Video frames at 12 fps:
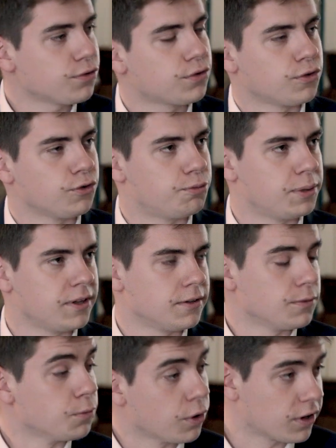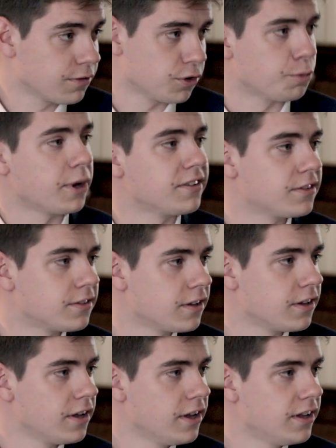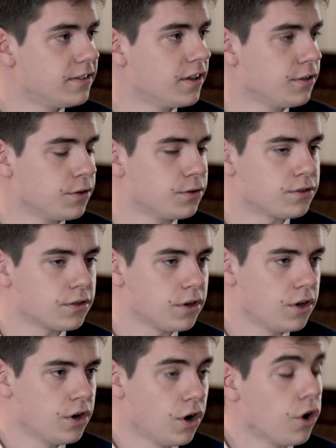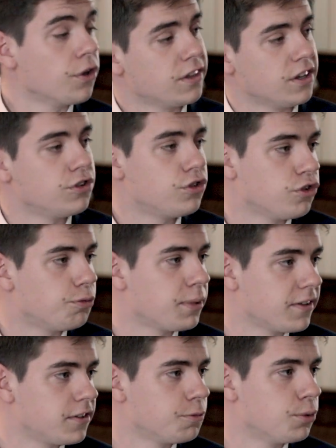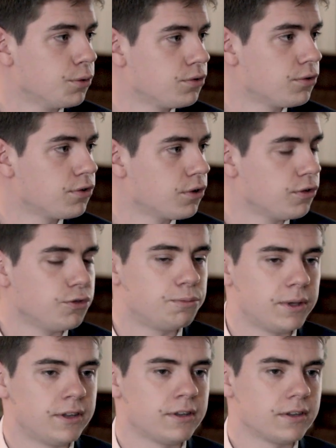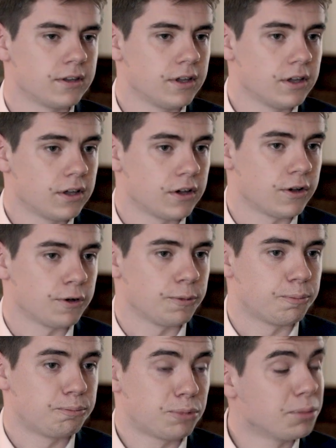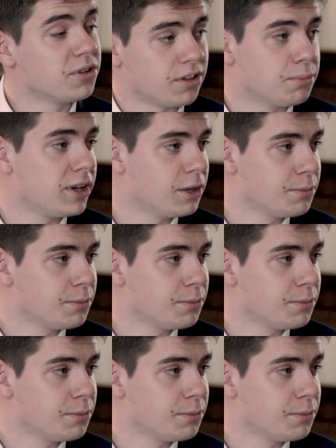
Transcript: so you've been working for the past 10 years on the issue of plastic pollution. So you've been published in many